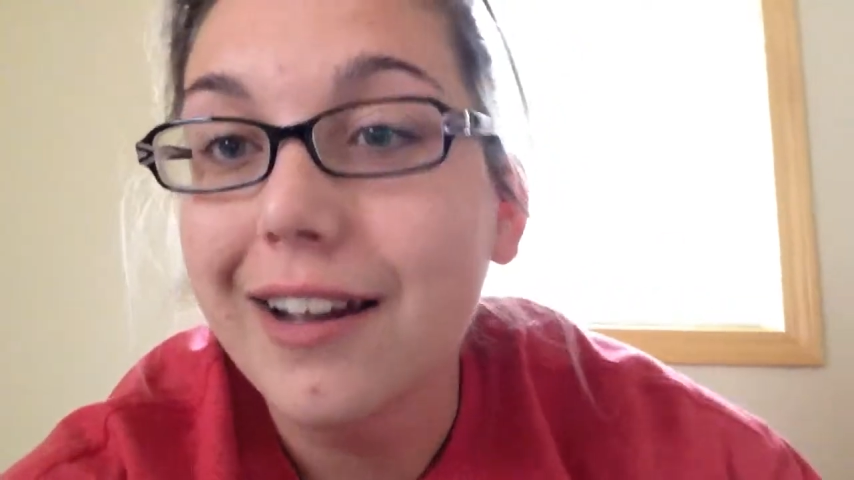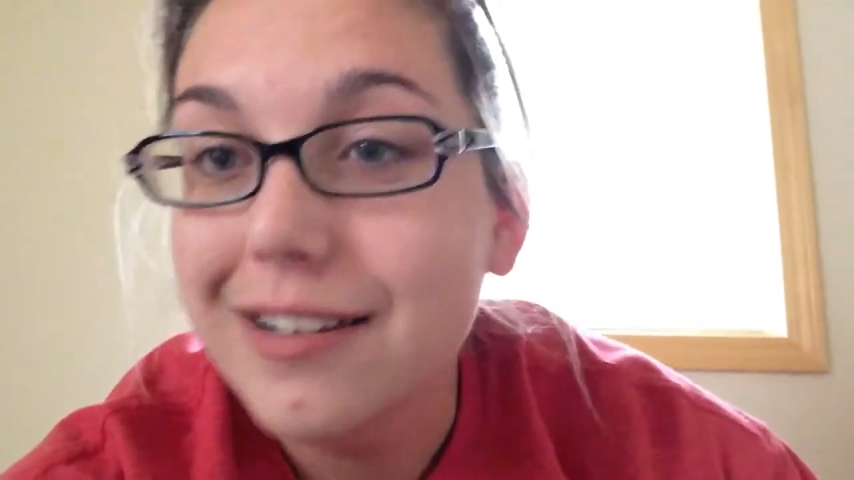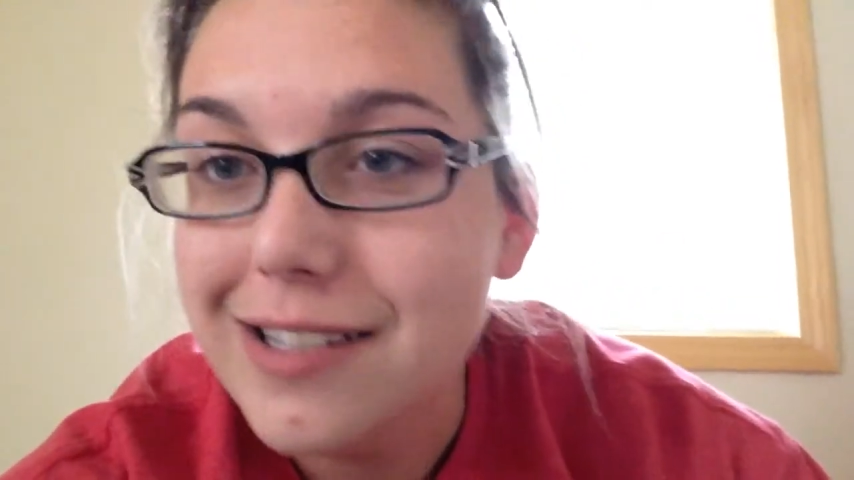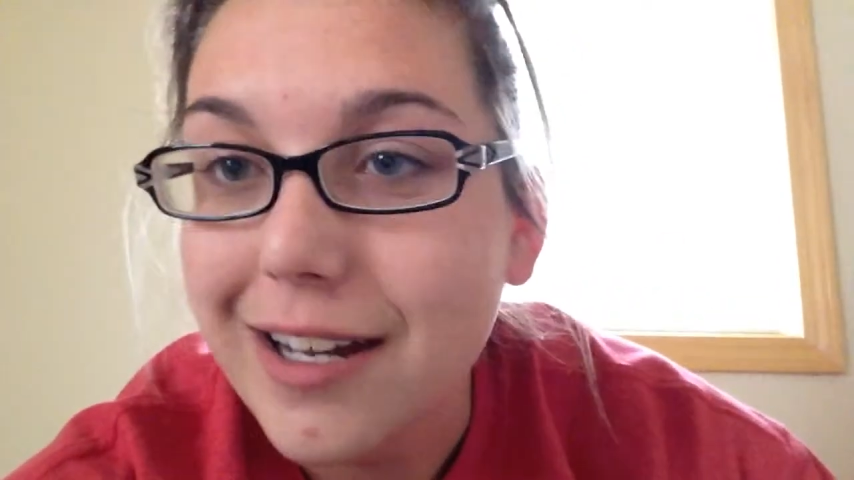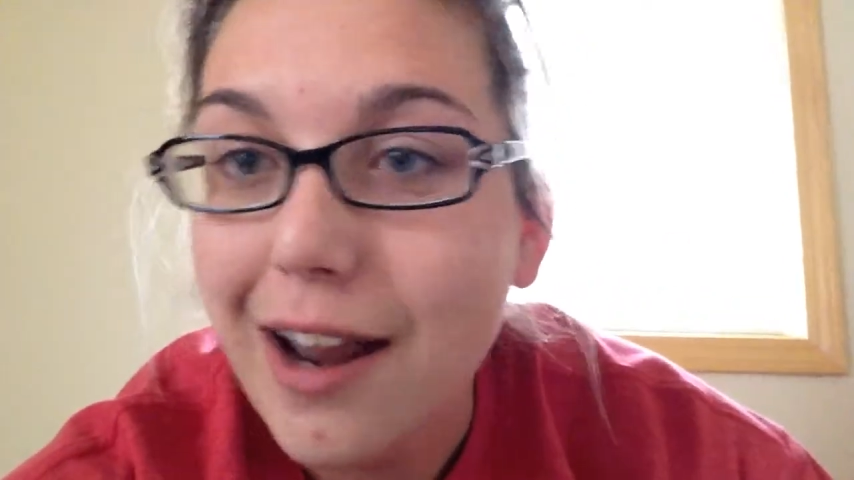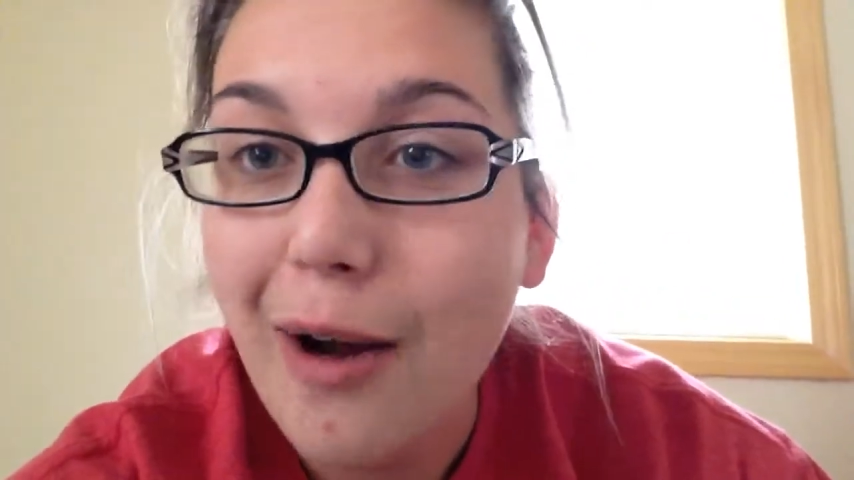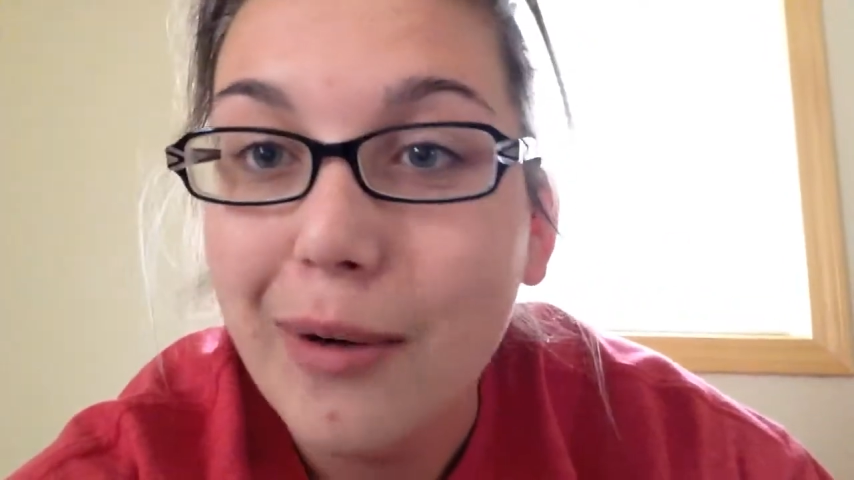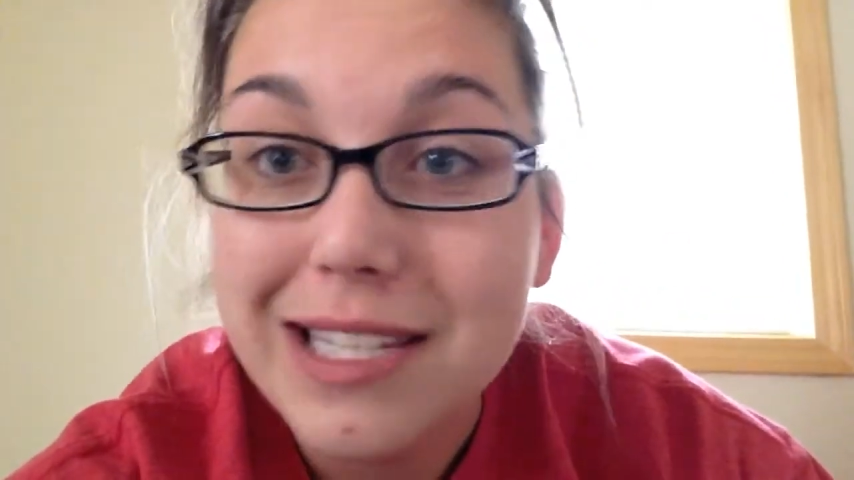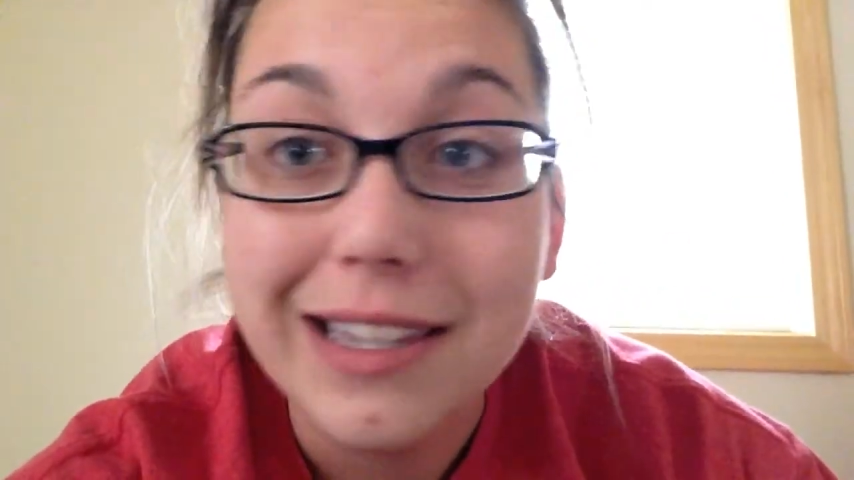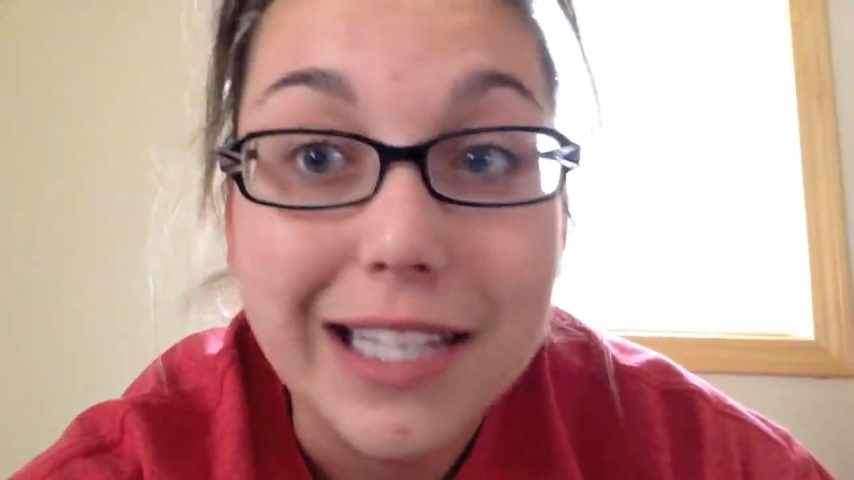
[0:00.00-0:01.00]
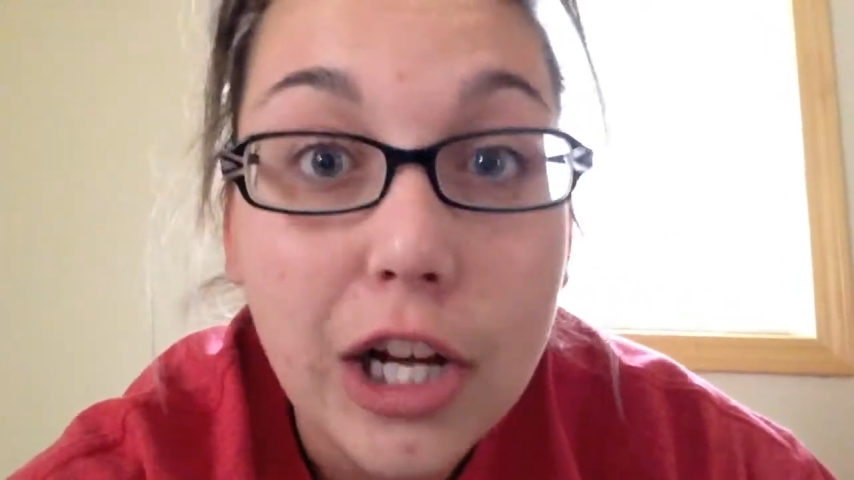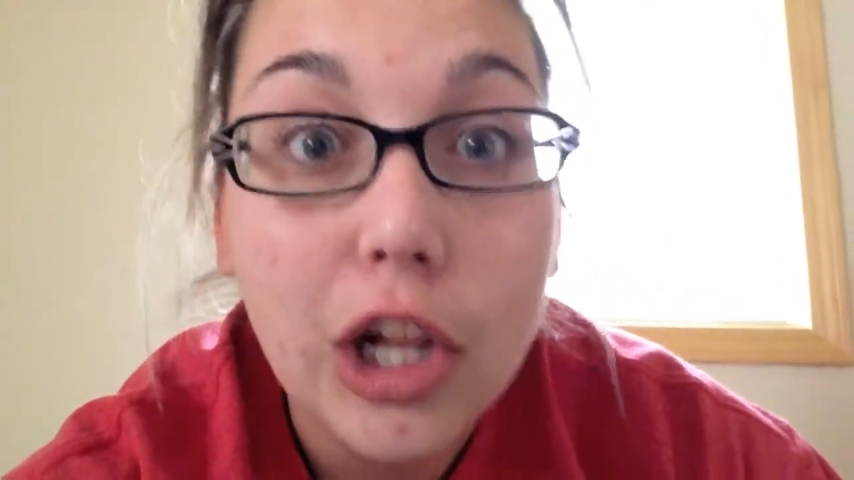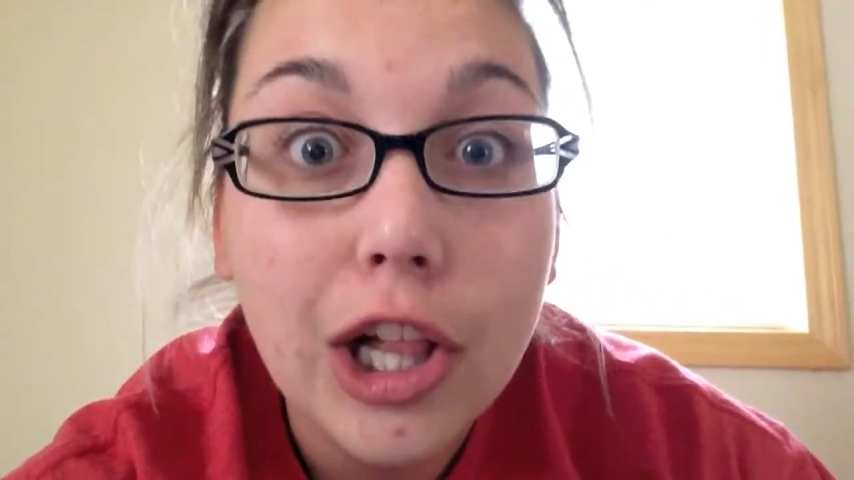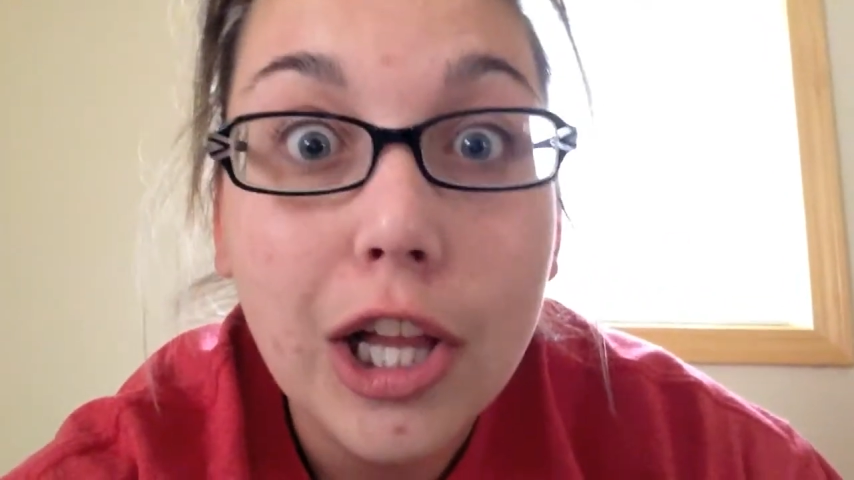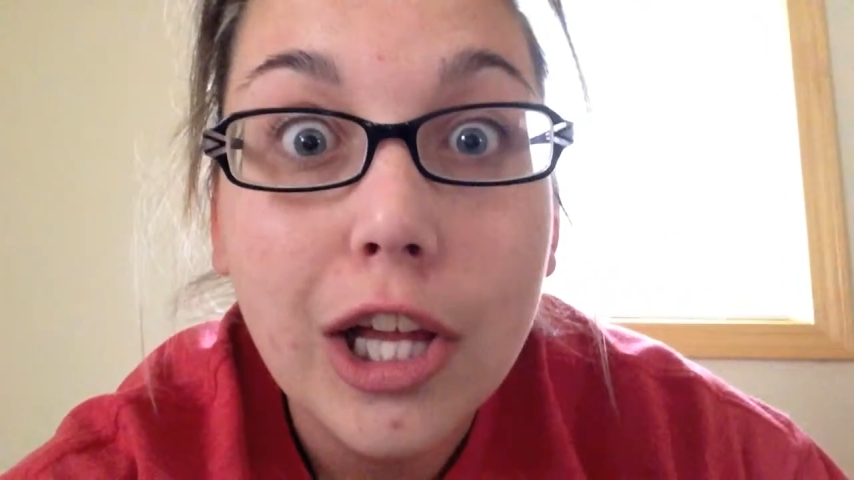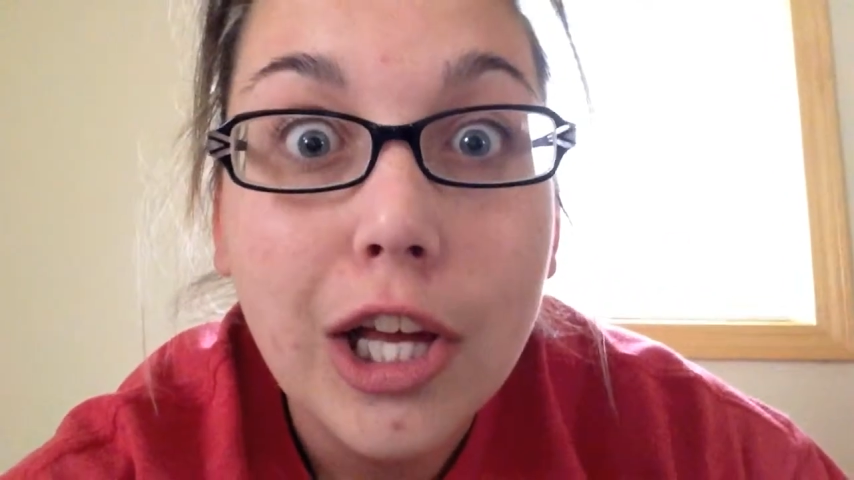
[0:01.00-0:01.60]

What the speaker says: in a casino. It's illegal.